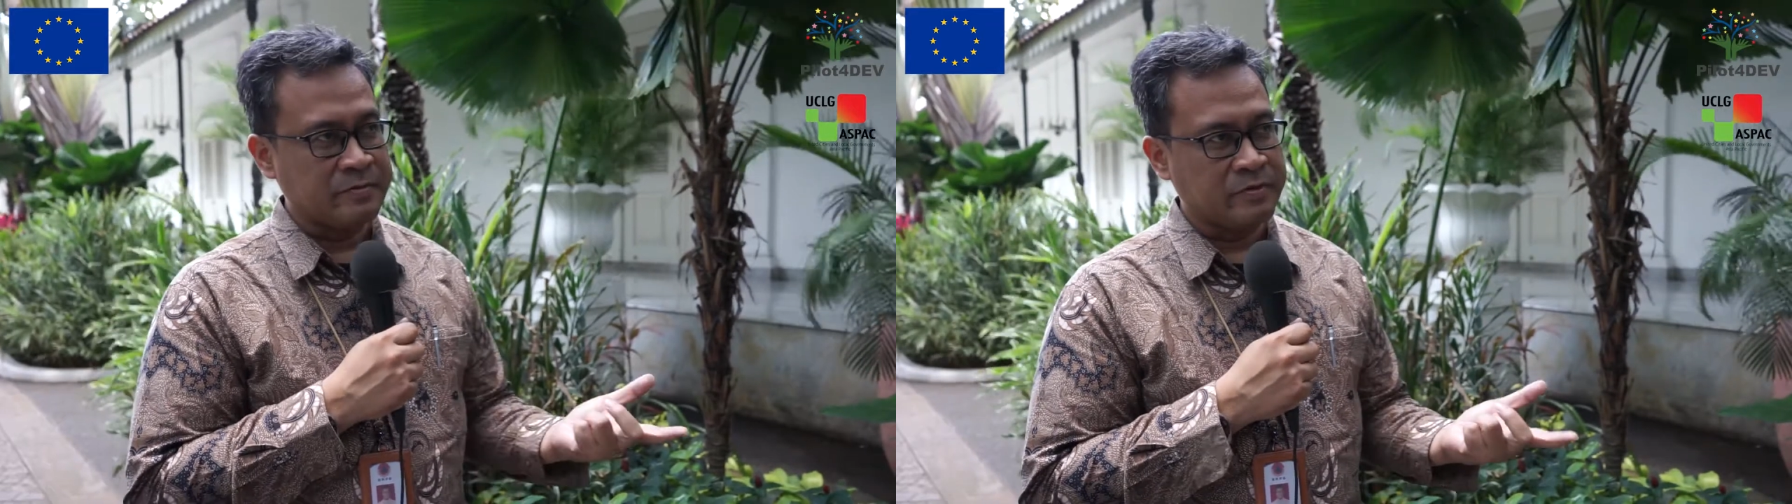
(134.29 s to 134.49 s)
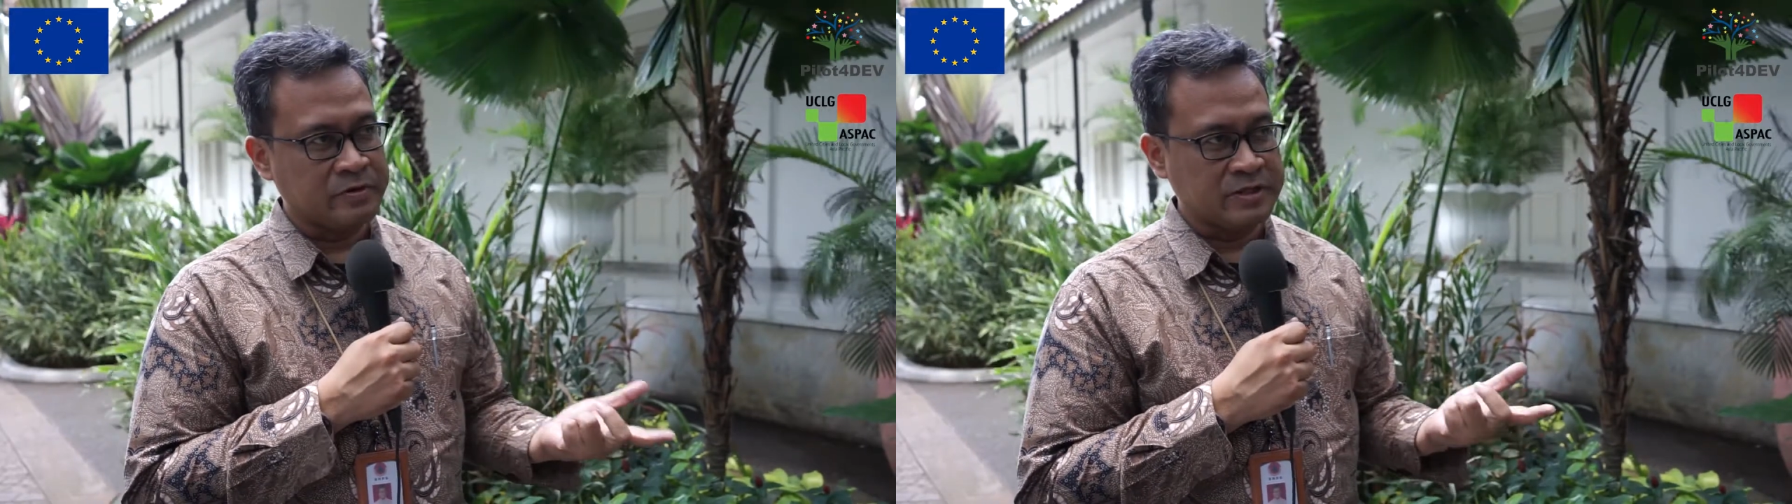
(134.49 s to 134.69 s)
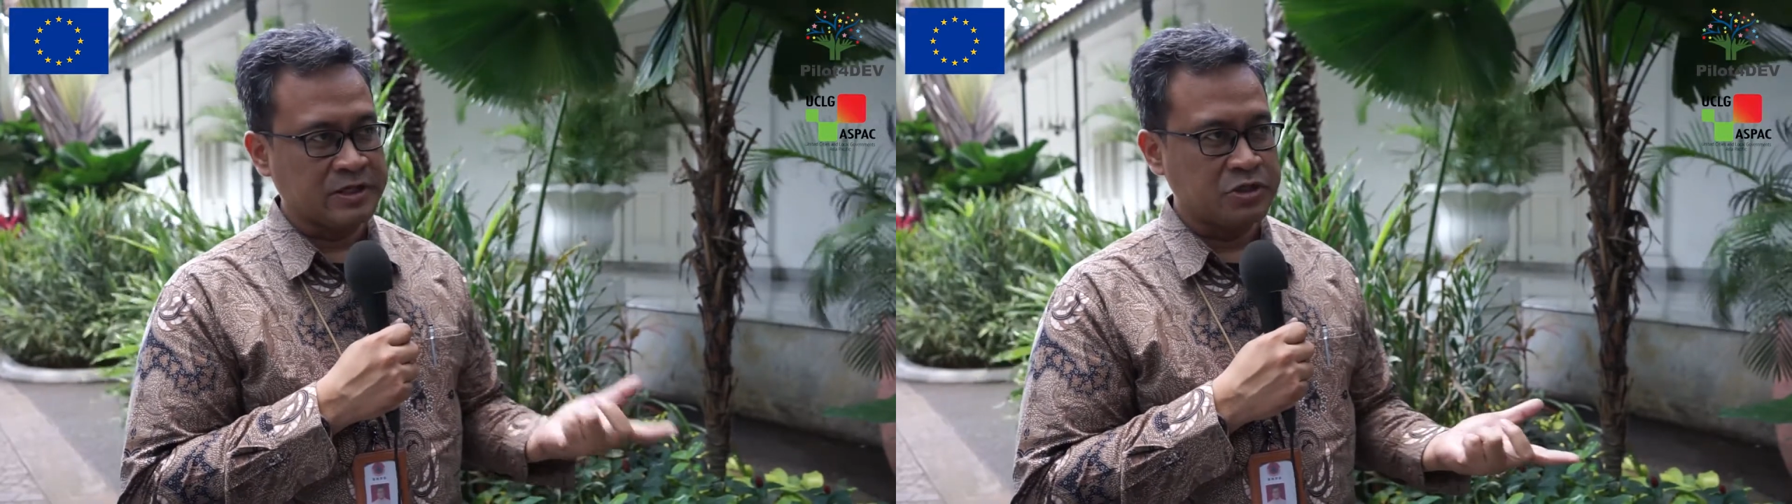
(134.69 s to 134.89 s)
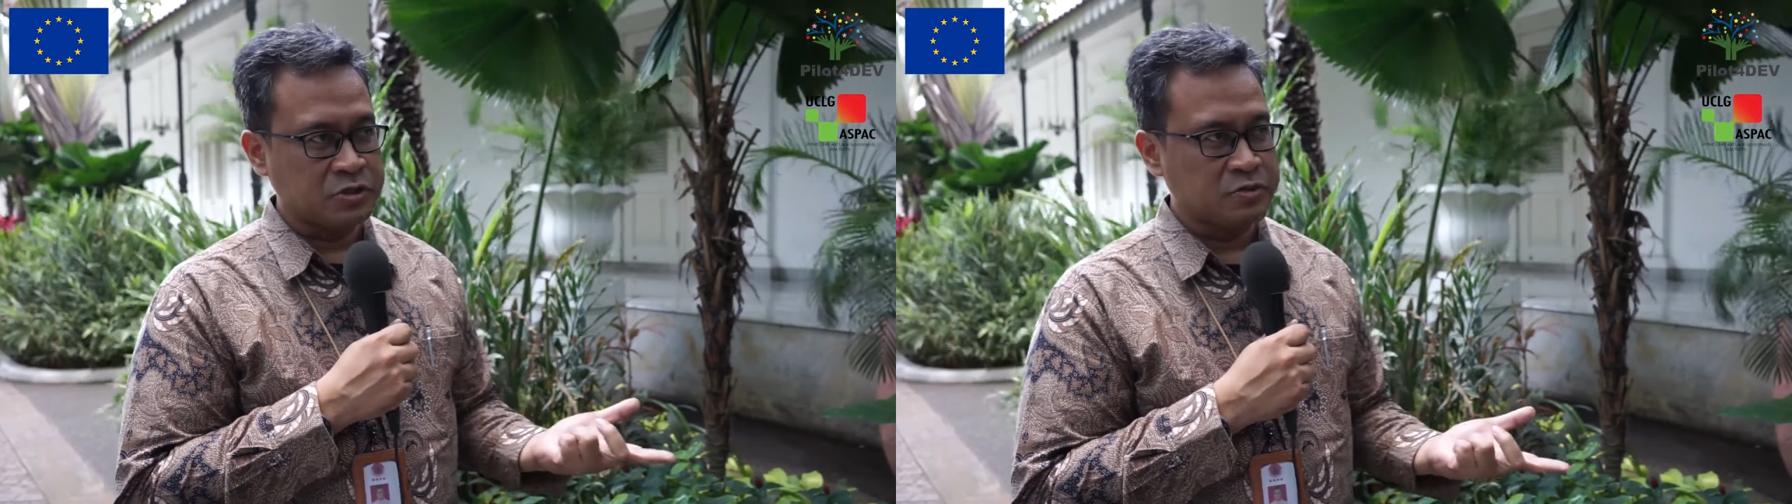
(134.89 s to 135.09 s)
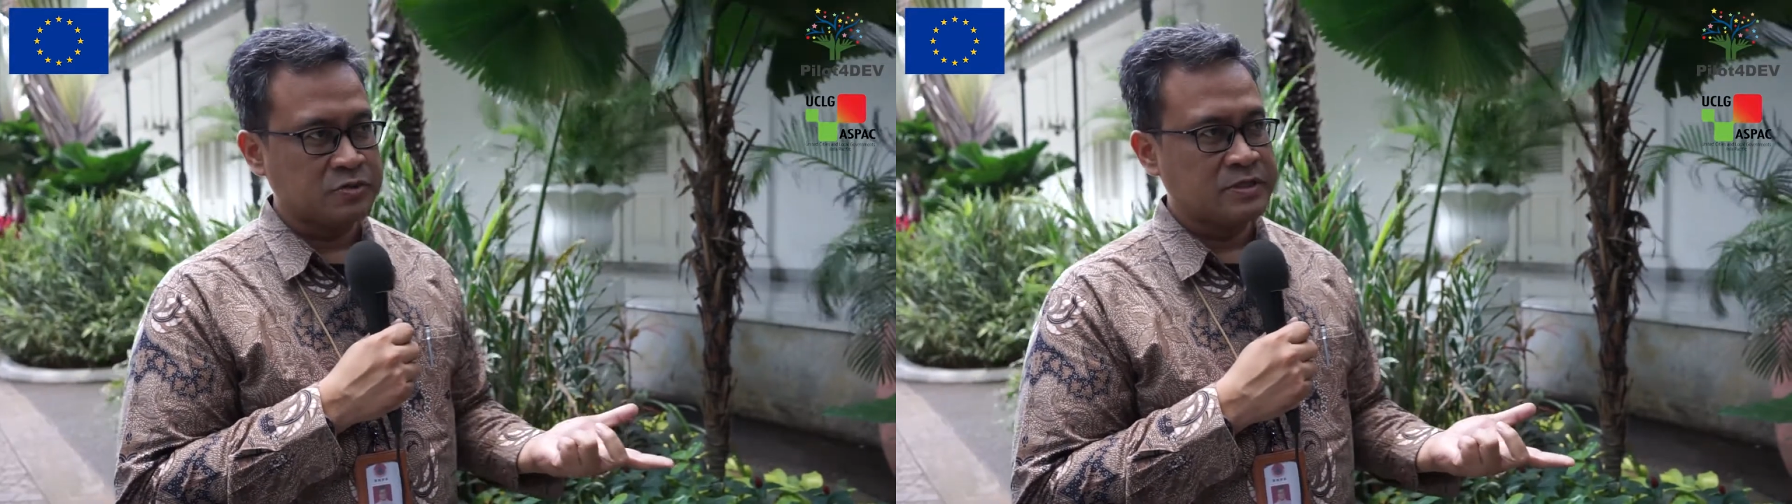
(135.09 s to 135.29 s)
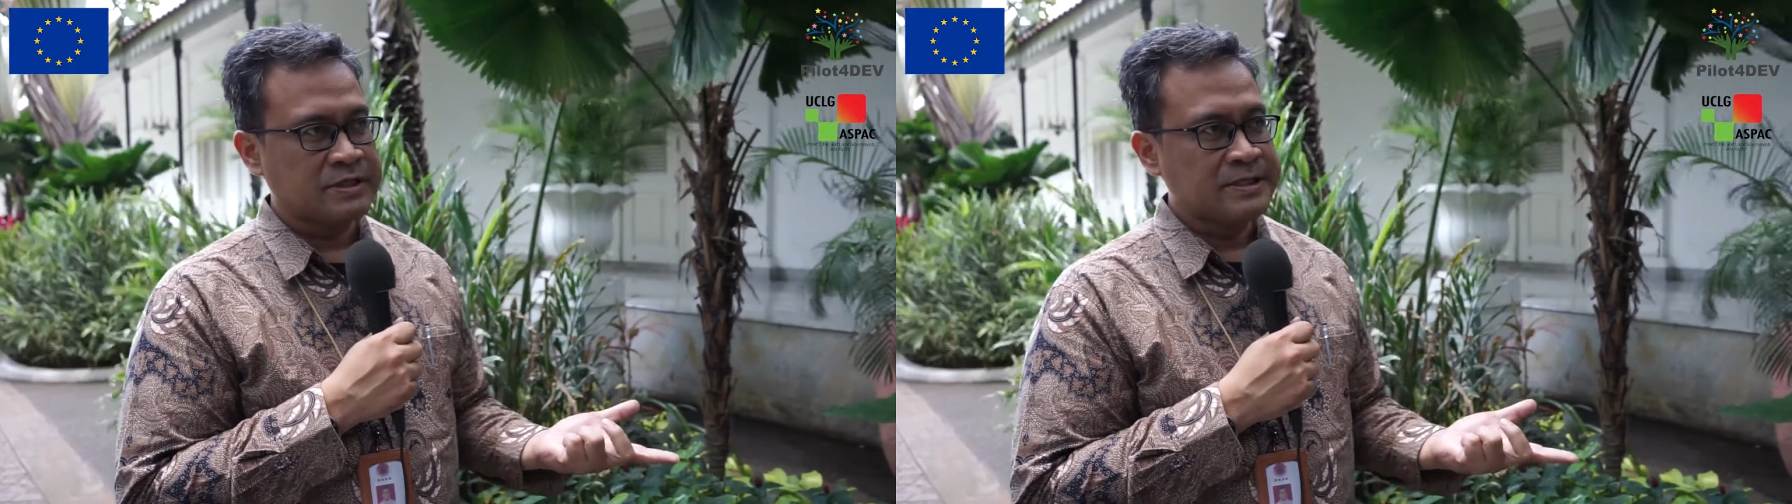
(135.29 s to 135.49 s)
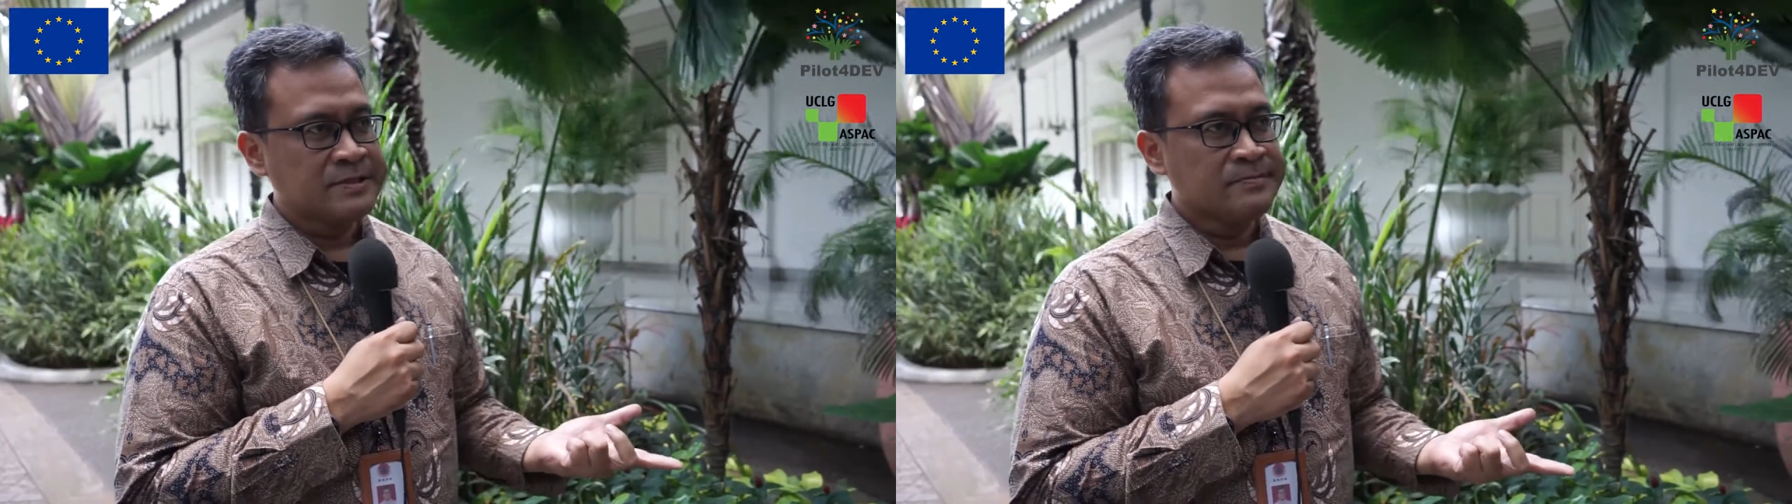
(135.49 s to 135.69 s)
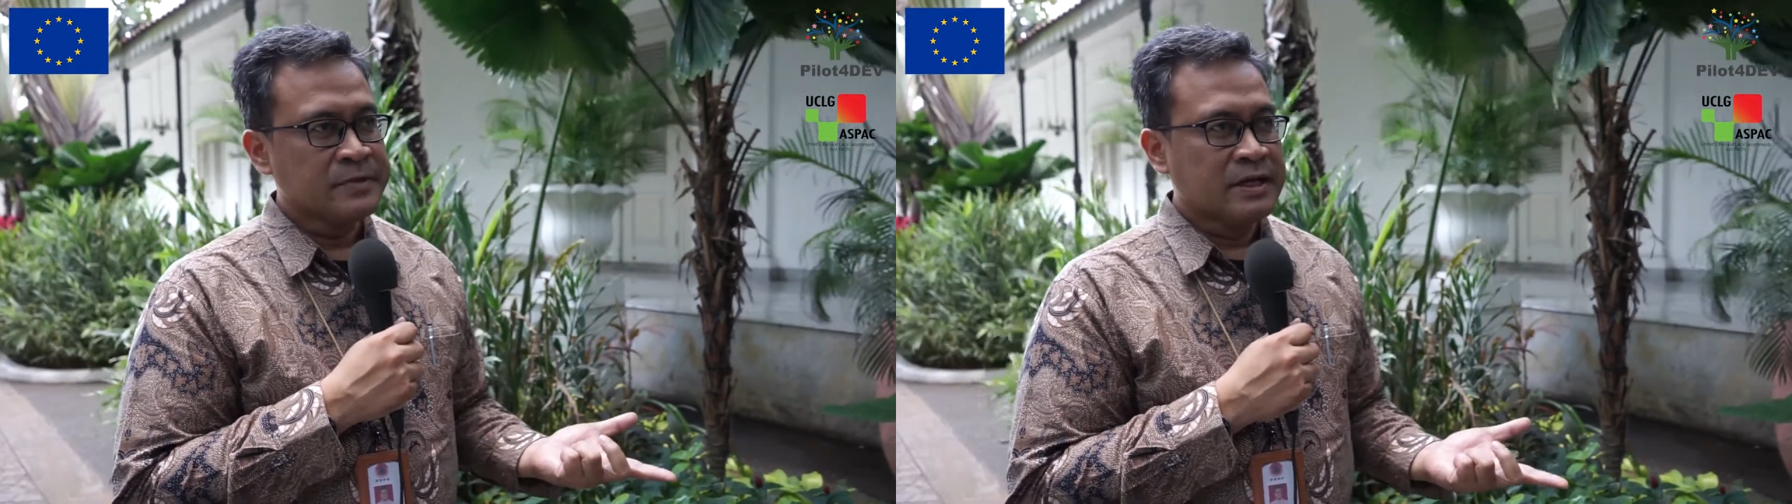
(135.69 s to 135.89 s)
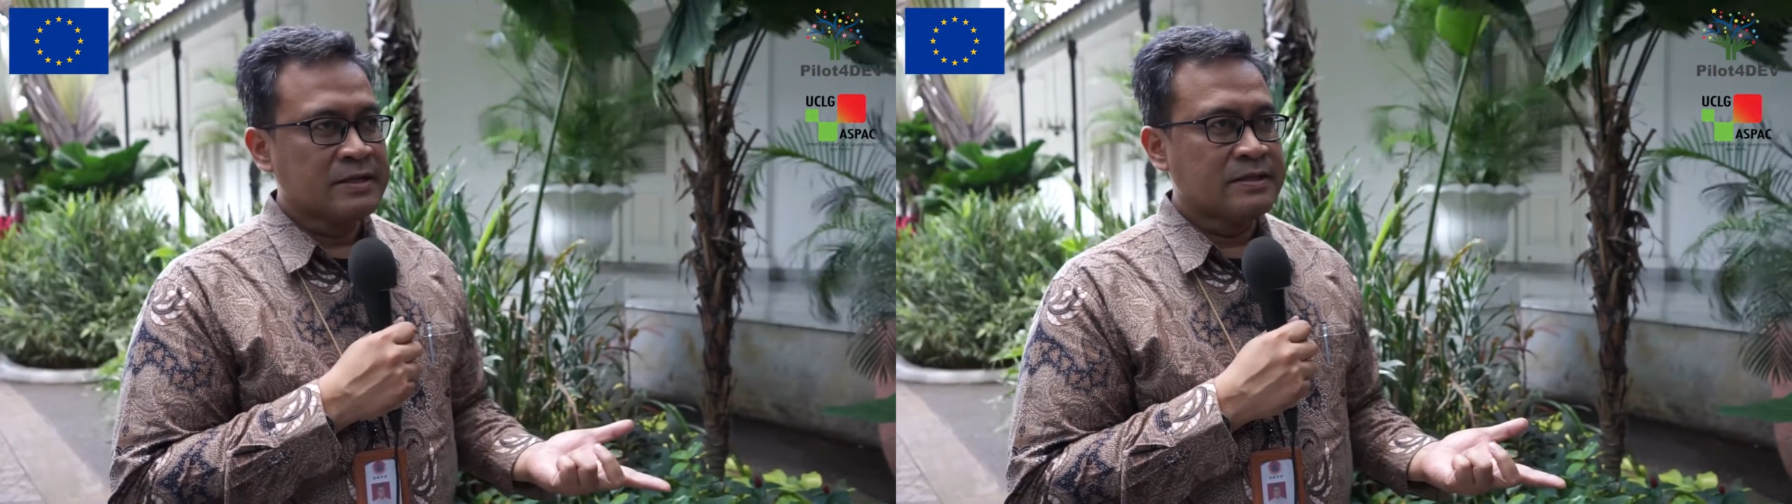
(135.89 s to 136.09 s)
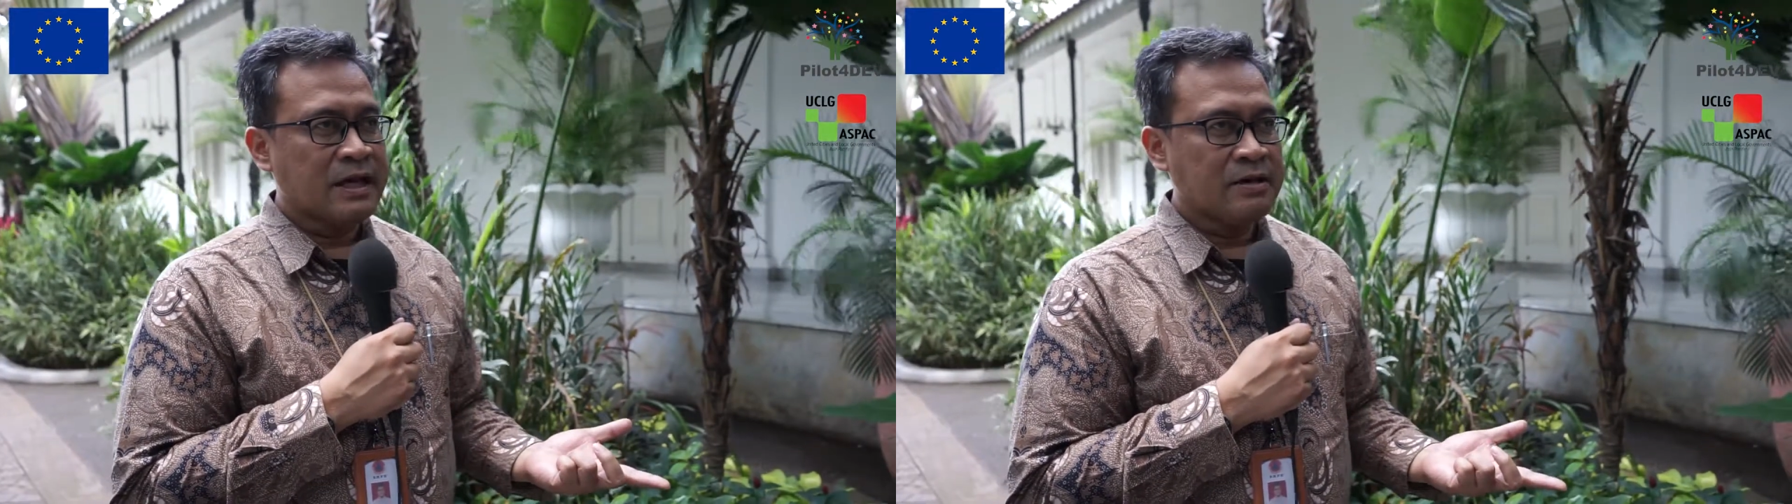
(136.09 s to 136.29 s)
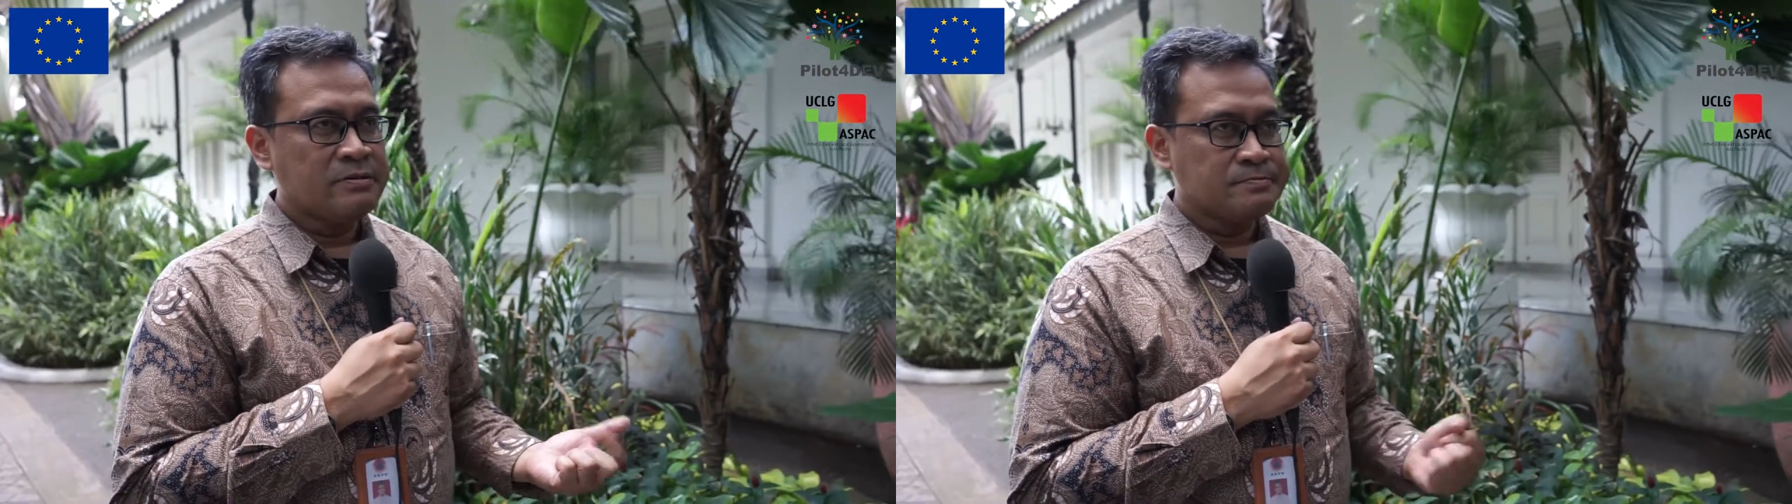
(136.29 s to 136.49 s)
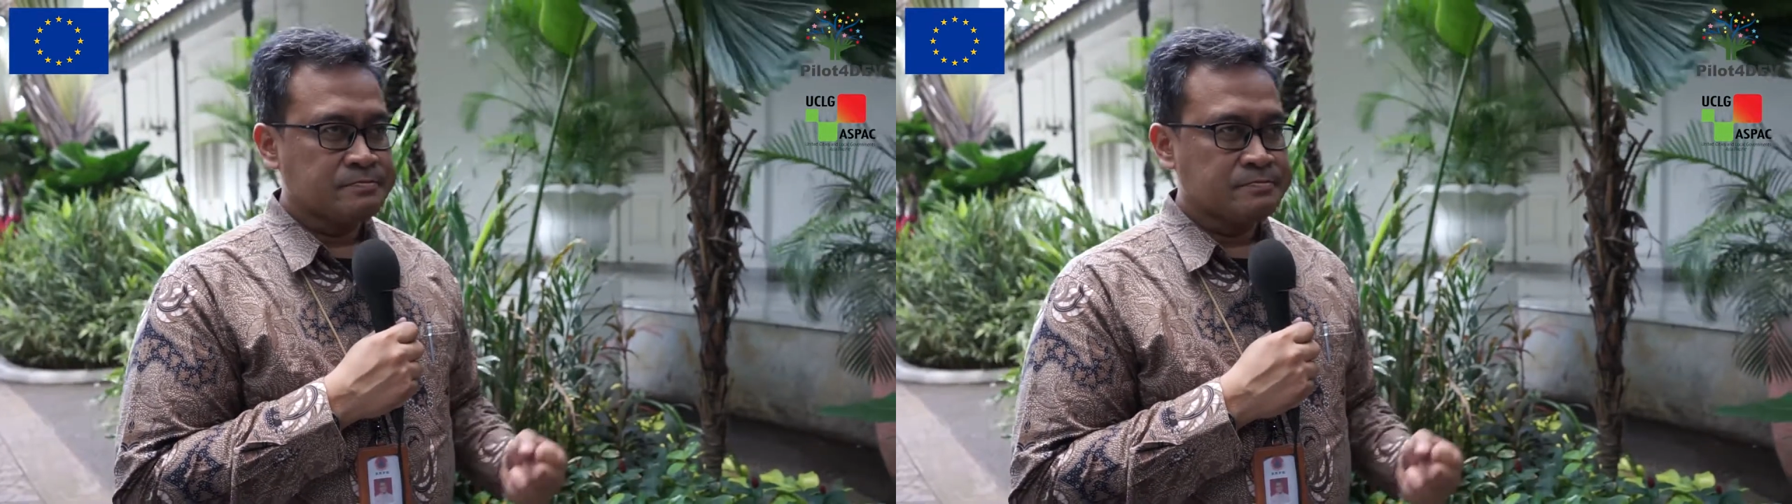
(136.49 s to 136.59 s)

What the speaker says: important issues. Now,